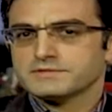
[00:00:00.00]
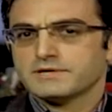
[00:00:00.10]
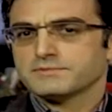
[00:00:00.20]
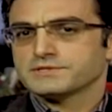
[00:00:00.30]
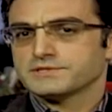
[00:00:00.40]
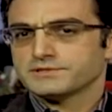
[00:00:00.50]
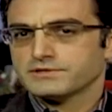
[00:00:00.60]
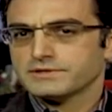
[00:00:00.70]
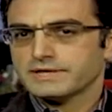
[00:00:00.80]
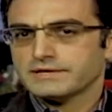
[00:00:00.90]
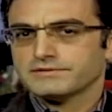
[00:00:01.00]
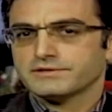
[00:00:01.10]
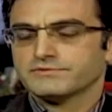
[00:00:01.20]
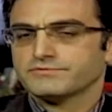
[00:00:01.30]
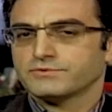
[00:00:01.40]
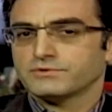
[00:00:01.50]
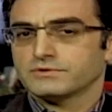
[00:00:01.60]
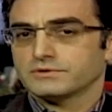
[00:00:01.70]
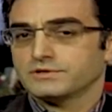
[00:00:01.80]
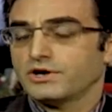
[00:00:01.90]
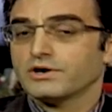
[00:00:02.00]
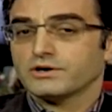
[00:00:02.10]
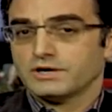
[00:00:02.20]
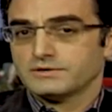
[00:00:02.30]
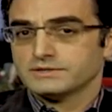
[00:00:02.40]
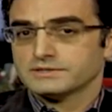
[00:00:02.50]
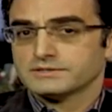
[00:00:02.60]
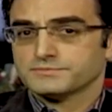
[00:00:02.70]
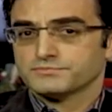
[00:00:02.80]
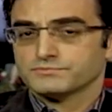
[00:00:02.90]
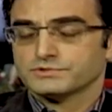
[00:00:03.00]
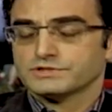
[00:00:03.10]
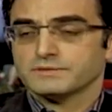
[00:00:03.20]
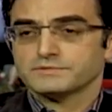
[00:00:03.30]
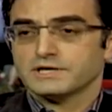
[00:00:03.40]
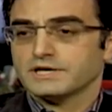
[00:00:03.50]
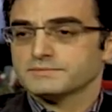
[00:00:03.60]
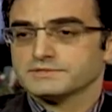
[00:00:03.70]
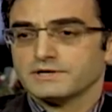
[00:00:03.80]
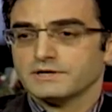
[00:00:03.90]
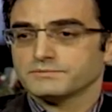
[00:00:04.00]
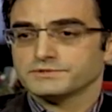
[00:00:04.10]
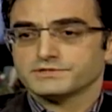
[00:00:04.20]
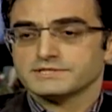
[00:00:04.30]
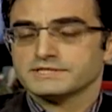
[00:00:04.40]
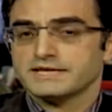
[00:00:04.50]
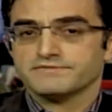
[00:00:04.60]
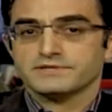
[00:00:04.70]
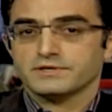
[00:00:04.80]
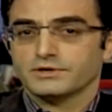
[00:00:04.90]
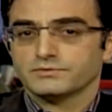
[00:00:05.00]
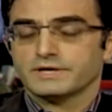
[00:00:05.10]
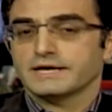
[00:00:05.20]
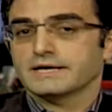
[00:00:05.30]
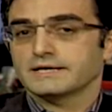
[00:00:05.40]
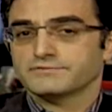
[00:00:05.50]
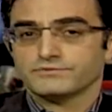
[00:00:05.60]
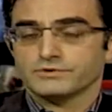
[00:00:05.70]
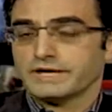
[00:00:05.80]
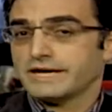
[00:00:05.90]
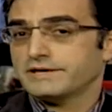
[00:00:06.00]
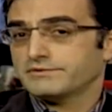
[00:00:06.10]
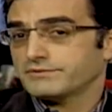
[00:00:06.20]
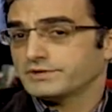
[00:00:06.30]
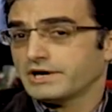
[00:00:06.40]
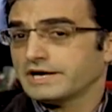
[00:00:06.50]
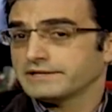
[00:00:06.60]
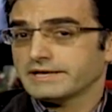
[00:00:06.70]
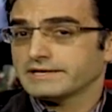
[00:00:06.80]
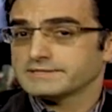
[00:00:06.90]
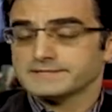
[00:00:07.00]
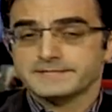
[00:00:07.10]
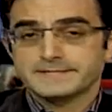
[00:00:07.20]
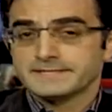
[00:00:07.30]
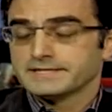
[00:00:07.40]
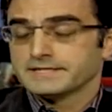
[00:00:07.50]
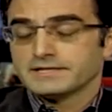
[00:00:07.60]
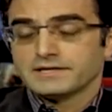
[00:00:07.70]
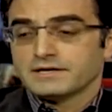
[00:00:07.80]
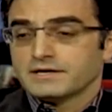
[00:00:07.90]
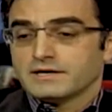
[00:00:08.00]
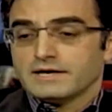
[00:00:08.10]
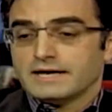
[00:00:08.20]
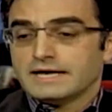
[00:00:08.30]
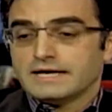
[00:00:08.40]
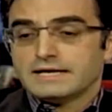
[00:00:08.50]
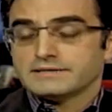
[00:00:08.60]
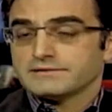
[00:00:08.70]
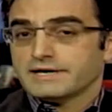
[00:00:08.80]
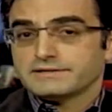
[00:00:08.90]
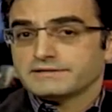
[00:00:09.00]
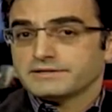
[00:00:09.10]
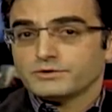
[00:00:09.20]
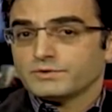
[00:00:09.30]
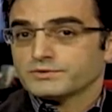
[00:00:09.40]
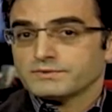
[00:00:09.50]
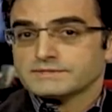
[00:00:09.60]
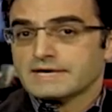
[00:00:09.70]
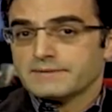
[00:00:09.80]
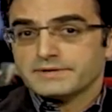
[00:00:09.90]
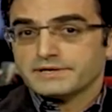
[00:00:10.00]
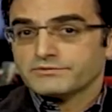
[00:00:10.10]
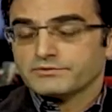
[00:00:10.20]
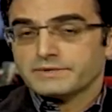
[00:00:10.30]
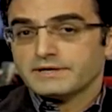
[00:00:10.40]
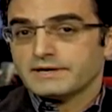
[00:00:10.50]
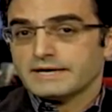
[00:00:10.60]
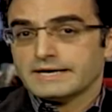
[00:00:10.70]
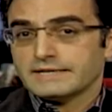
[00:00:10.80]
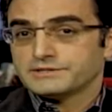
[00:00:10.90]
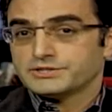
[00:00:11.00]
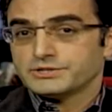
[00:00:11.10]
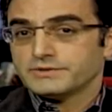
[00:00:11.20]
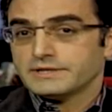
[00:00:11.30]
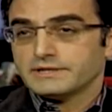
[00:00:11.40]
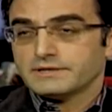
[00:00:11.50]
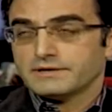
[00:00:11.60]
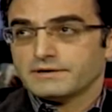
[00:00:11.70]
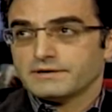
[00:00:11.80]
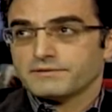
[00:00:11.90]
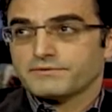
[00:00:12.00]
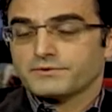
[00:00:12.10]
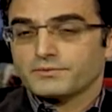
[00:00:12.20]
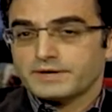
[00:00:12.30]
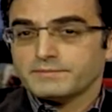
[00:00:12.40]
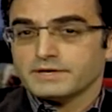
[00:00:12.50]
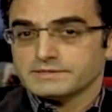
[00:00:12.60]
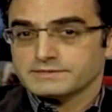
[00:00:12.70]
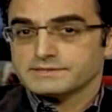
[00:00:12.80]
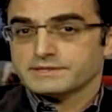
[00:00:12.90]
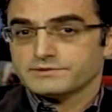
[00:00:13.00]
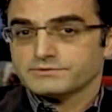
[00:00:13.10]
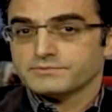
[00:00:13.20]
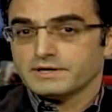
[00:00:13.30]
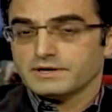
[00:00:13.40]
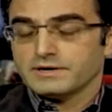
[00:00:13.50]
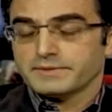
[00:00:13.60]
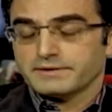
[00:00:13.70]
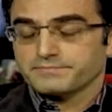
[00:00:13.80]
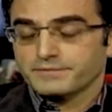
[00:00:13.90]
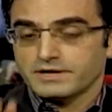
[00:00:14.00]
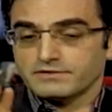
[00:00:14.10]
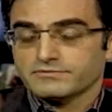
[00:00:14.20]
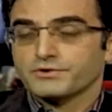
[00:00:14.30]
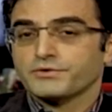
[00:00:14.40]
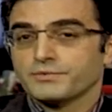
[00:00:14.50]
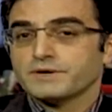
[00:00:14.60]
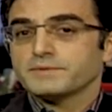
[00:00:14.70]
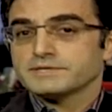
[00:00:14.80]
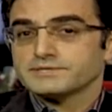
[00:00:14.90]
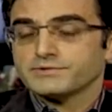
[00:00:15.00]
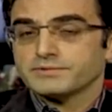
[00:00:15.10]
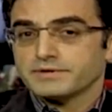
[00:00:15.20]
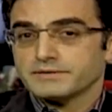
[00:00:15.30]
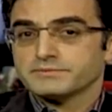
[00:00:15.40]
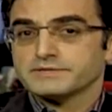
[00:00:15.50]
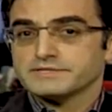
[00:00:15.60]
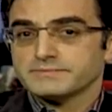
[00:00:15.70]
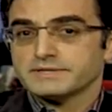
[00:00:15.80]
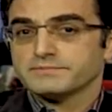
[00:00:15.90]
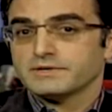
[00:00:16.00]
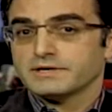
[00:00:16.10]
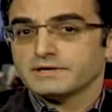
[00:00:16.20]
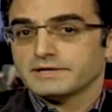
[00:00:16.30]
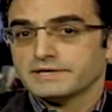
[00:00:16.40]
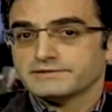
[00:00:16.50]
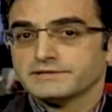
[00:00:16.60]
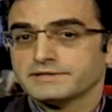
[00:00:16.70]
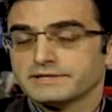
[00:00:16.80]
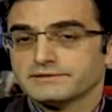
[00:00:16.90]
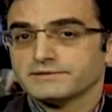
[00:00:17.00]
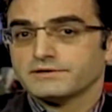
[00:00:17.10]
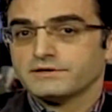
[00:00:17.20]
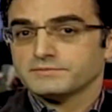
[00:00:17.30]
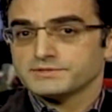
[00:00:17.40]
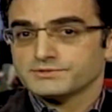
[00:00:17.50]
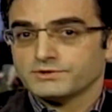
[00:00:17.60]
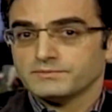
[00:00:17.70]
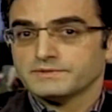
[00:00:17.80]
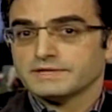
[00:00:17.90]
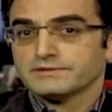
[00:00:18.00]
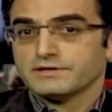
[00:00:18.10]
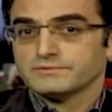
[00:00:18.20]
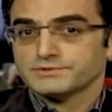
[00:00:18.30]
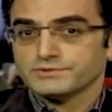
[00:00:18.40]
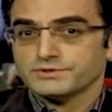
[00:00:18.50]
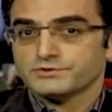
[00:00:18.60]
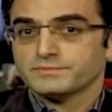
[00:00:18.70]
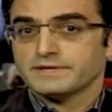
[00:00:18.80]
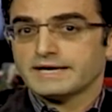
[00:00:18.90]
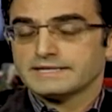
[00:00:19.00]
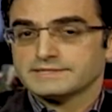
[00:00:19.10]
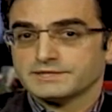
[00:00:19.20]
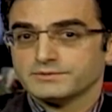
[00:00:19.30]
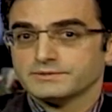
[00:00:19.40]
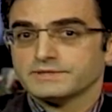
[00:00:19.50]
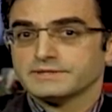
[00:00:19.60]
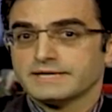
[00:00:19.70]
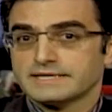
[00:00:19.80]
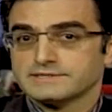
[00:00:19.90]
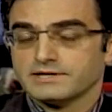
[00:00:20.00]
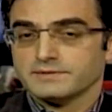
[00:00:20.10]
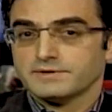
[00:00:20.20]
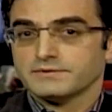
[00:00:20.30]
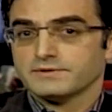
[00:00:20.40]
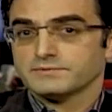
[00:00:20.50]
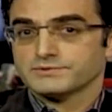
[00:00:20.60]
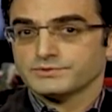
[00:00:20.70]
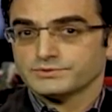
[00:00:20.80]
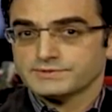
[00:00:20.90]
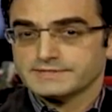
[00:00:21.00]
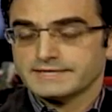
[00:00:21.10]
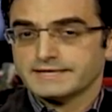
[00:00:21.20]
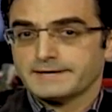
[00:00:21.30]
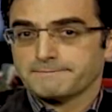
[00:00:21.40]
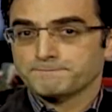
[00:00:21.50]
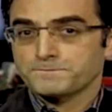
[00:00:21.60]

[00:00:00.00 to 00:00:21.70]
I was interrogated for long hours. Sometimes I was just left alone for 8 or 9 days. And I didn't know what was happening to me. And during 3 months for 3 months during my imprisonment, my interrogator always told me that I was going to be executed next time I was going to see him.